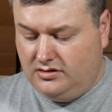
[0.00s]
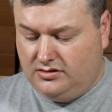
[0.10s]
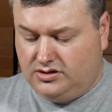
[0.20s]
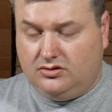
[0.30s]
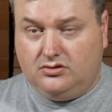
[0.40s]

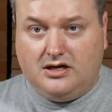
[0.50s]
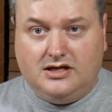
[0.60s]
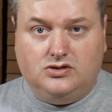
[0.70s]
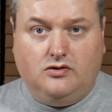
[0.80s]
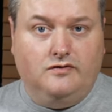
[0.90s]
So I
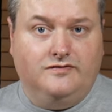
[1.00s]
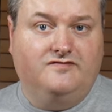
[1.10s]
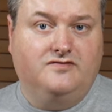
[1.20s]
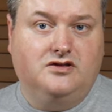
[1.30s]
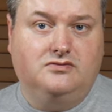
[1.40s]
solved
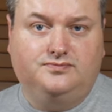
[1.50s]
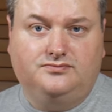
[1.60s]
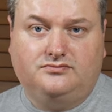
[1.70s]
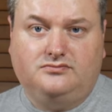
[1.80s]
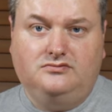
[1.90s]

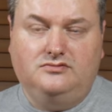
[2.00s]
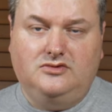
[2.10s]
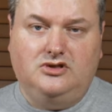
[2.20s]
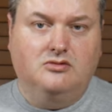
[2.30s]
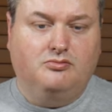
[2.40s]

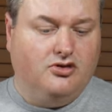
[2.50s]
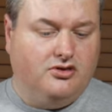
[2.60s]
both of